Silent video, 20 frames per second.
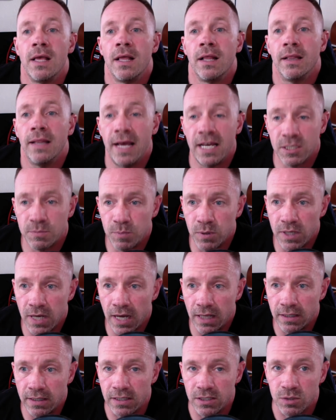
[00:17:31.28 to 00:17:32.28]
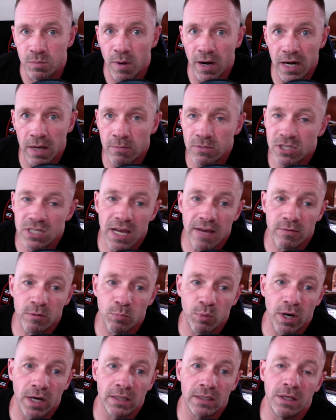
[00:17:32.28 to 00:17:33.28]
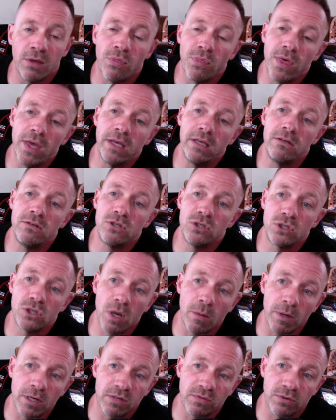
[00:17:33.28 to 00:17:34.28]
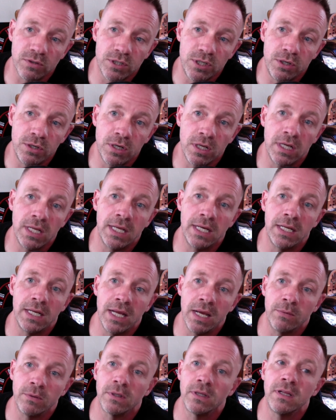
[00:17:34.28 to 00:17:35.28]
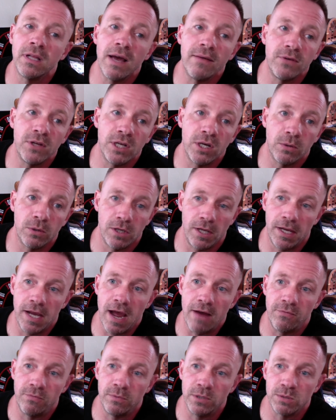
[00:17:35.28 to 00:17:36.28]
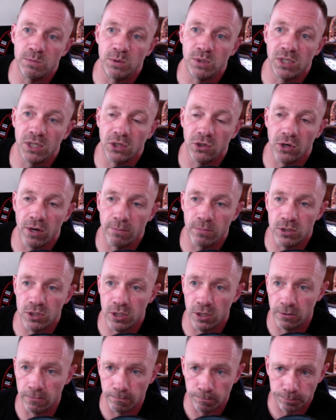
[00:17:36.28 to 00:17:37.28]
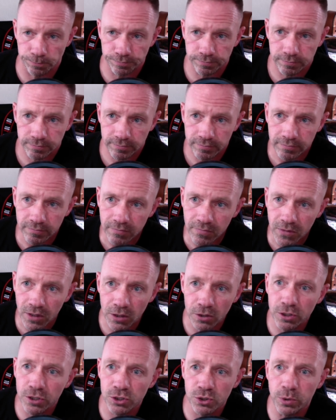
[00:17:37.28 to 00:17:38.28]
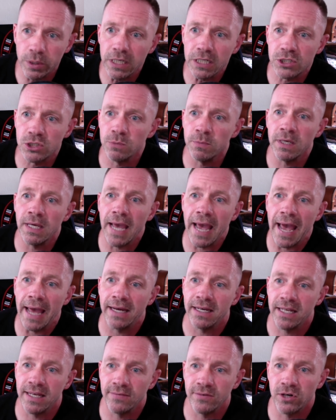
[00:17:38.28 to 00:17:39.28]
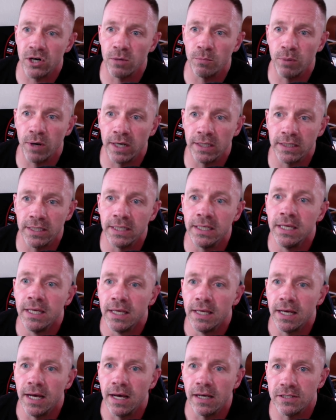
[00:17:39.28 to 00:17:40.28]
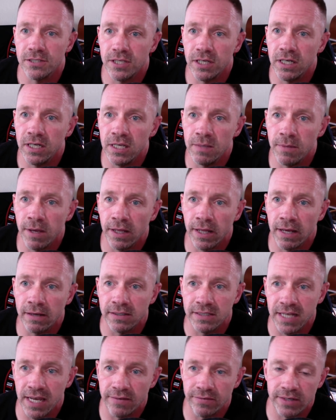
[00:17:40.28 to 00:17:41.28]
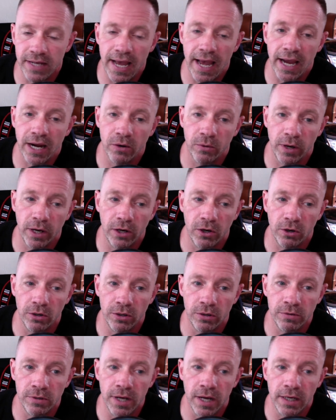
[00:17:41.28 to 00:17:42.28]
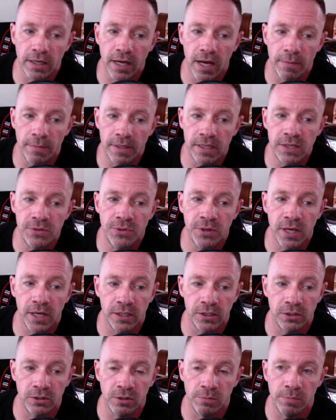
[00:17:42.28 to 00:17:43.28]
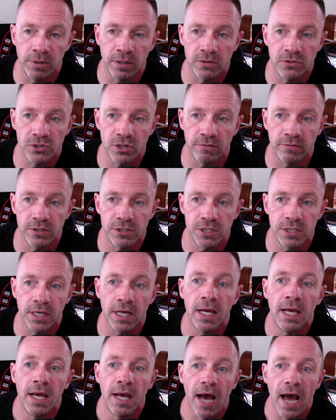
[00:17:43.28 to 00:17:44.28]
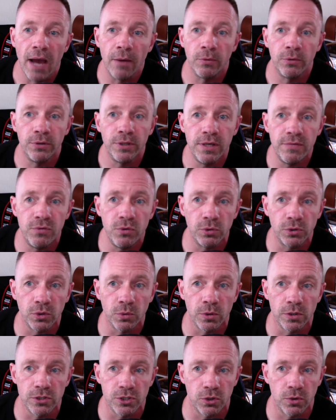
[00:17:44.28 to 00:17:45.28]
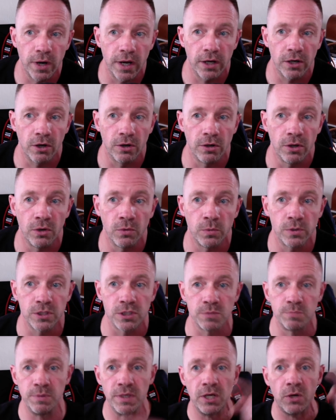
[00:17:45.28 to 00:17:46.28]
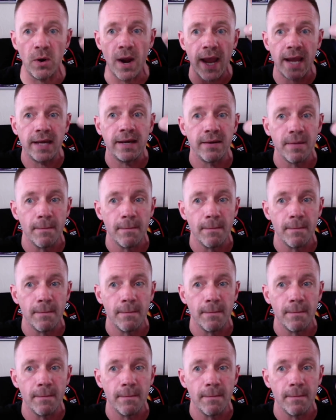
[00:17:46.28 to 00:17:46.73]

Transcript: Last but not least, my name is David Bradley. Thank you so much for tuning in today. Would love to hear what you got from this particular episode can tweet it to me at David R. Bradley. Uh, send an email out, david at grantcardone.com. Anything I can do to be of service to you. I will leave you with the words of Grant Cardone, which is be great.